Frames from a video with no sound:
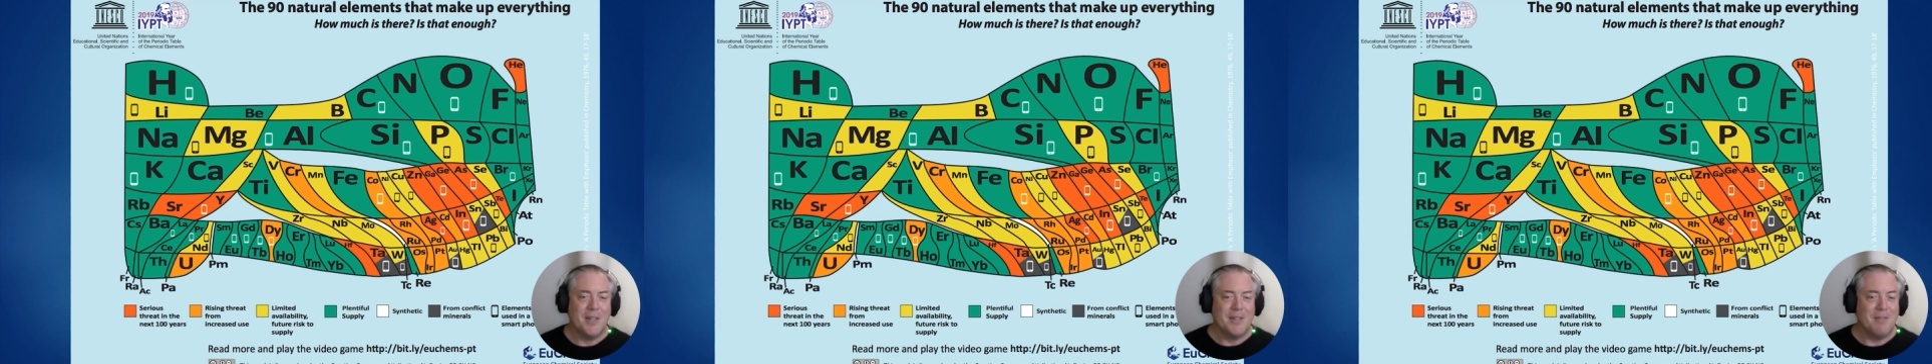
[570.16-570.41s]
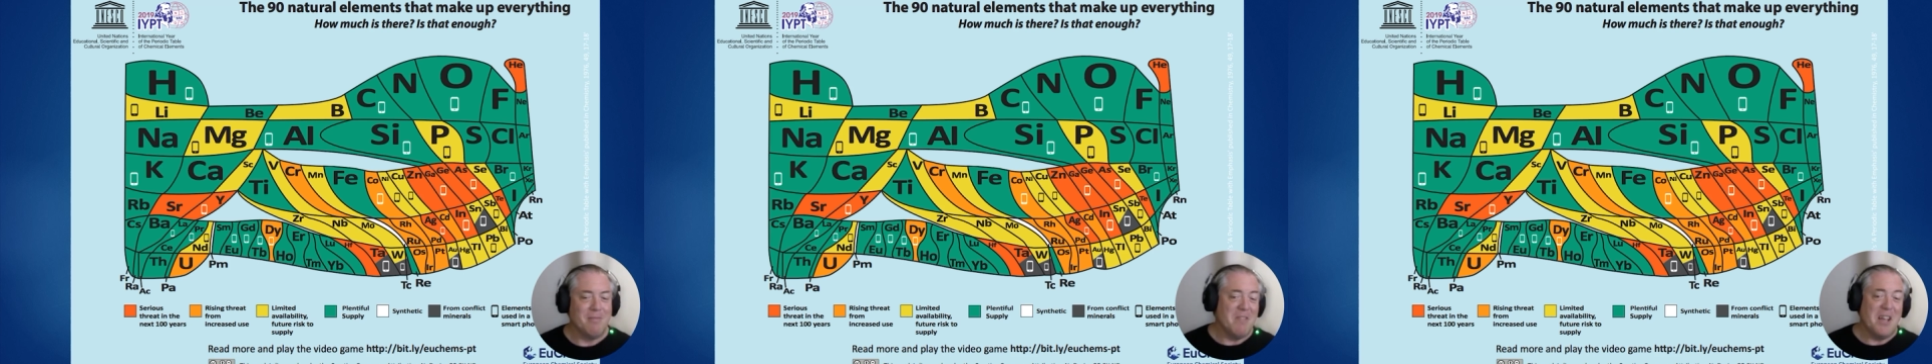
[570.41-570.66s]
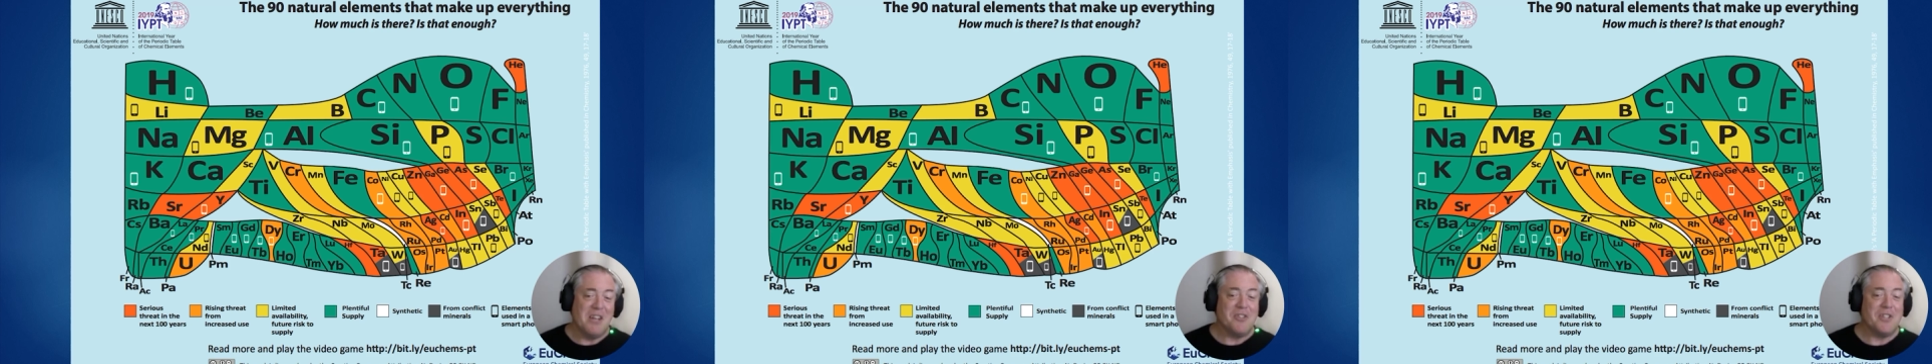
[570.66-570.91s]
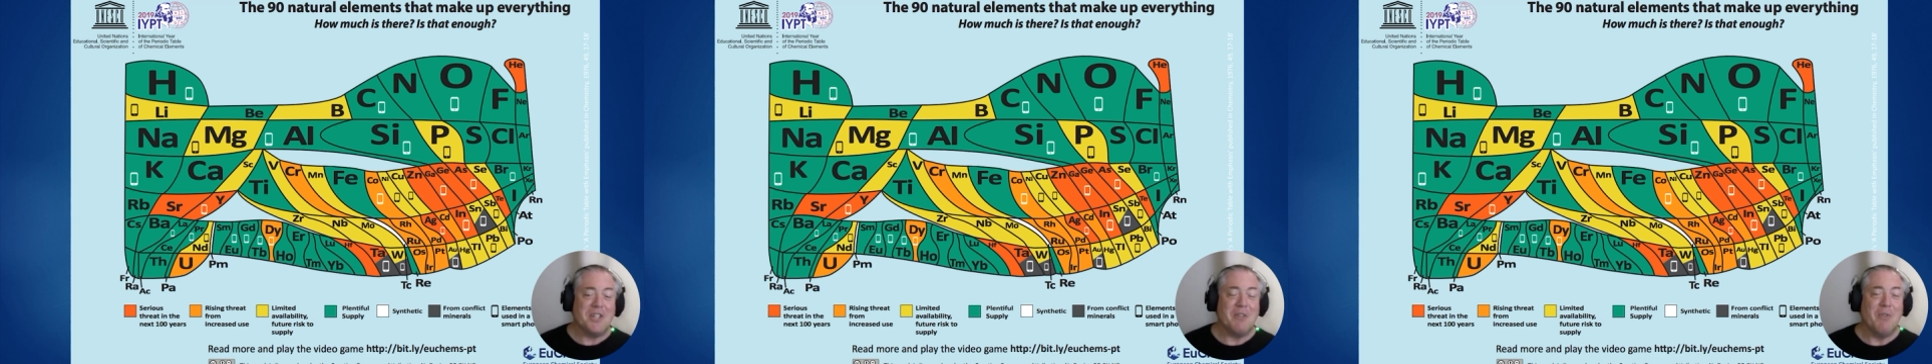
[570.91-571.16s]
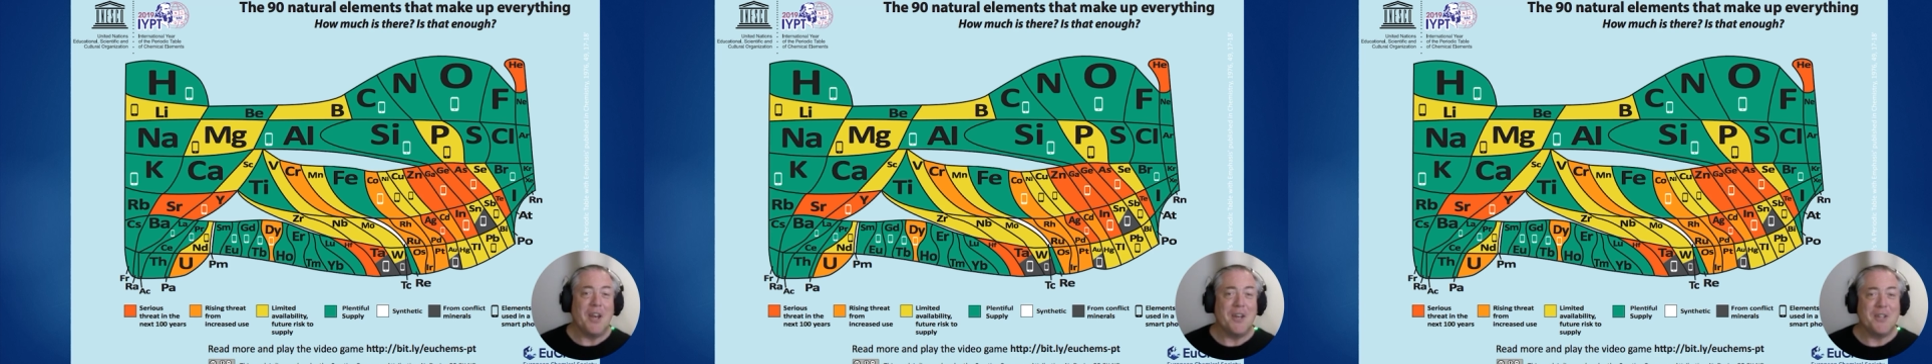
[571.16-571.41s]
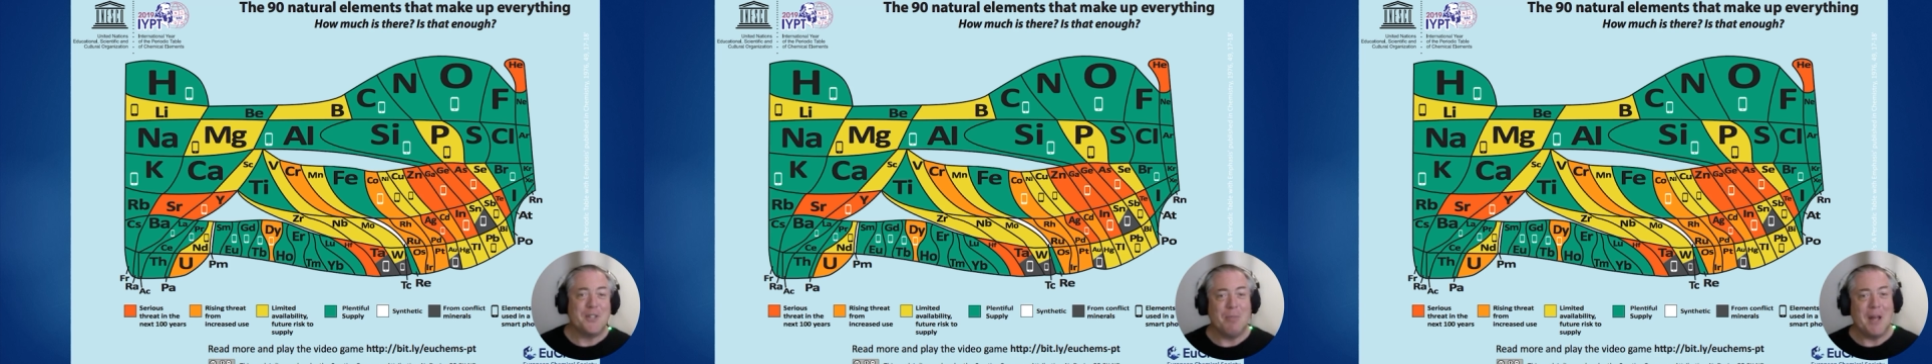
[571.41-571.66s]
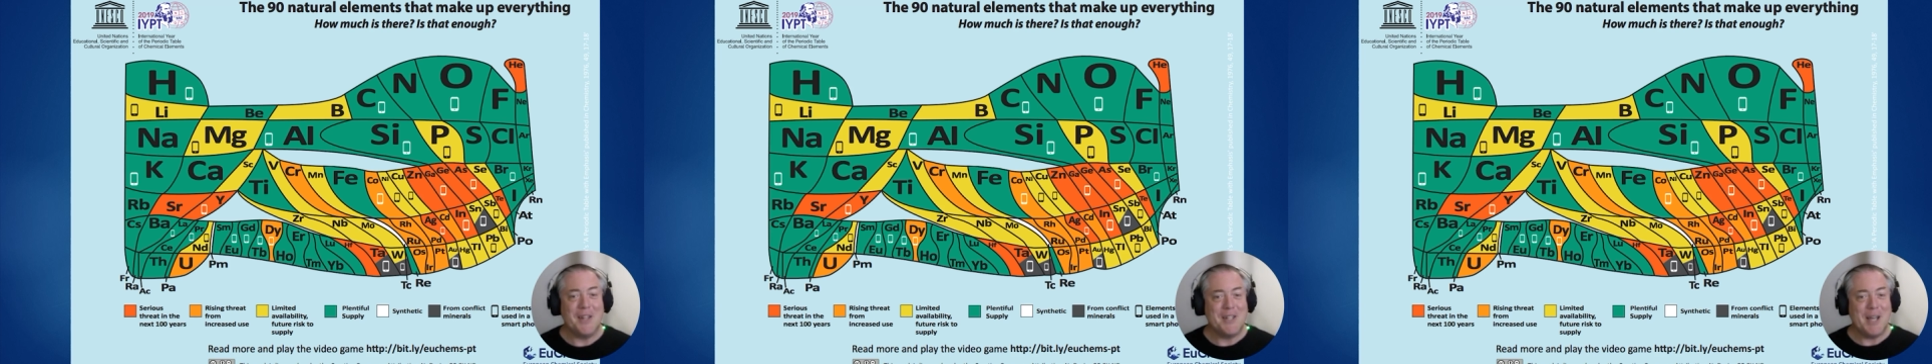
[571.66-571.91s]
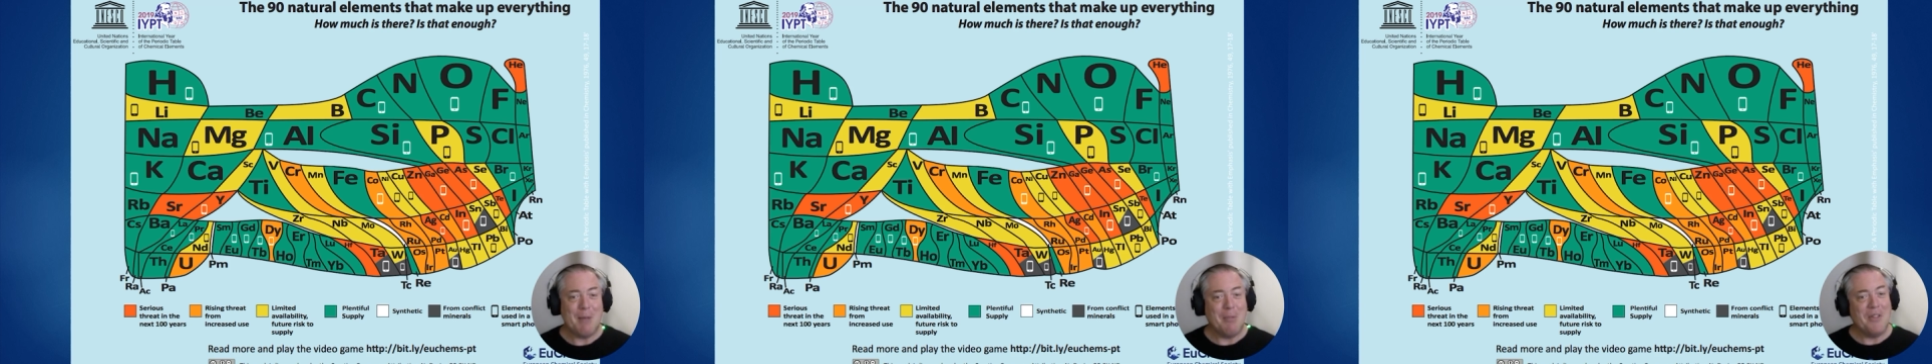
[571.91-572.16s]
Interesting way to display the
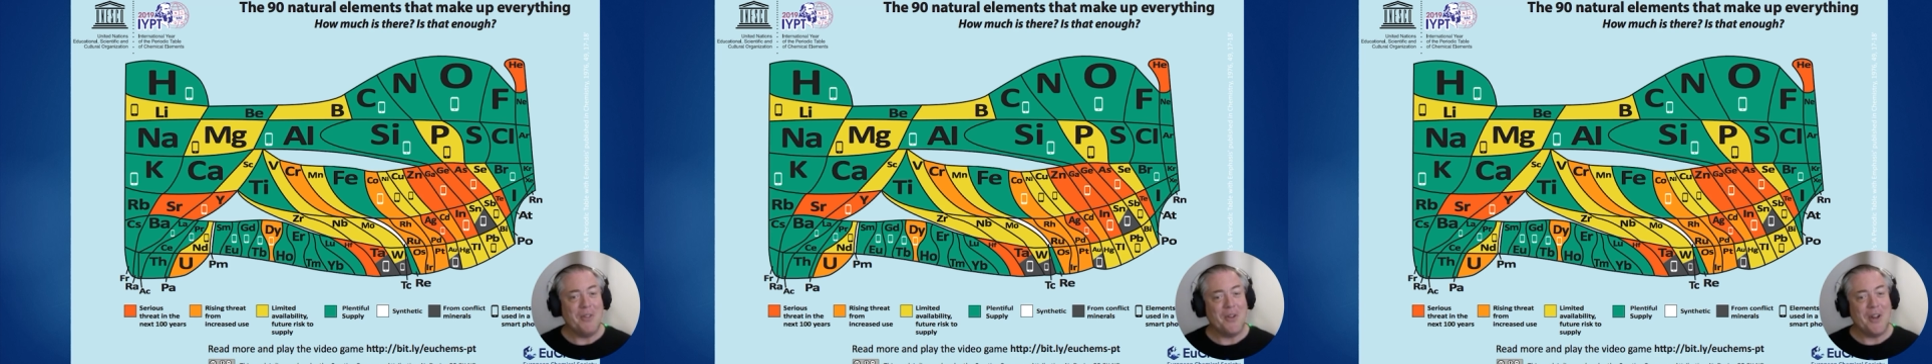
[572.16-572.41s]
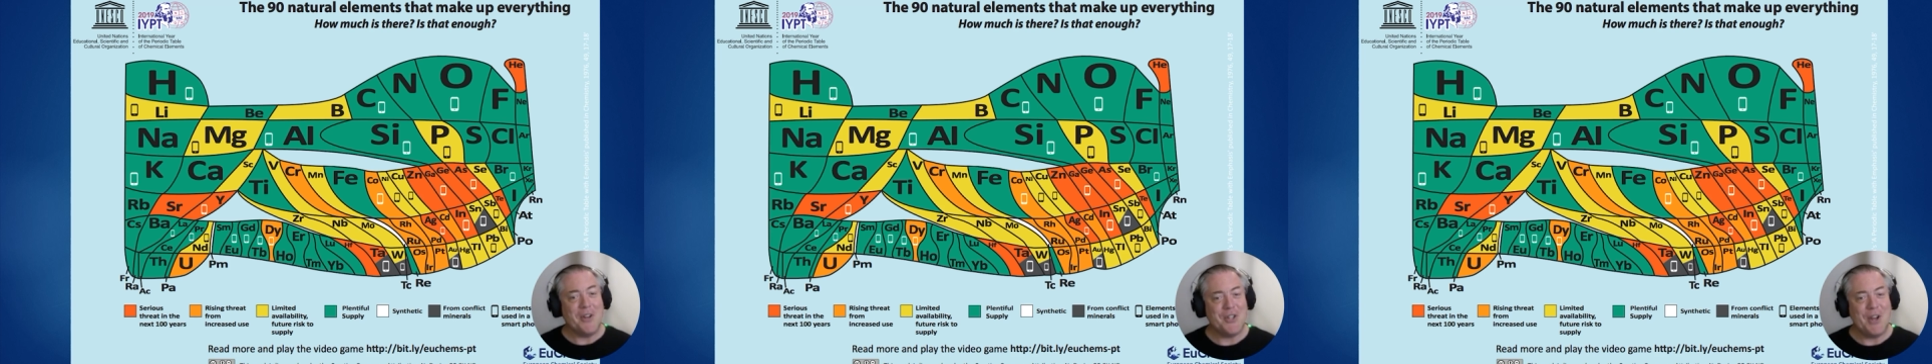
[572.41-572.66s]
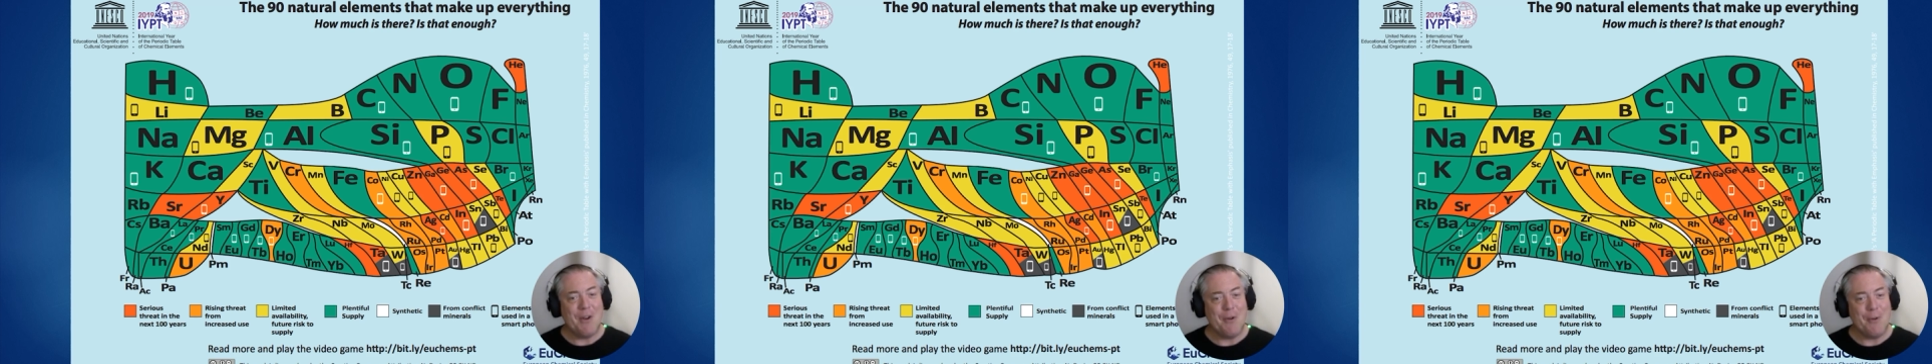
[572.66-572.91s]
table. I thought I'd share it.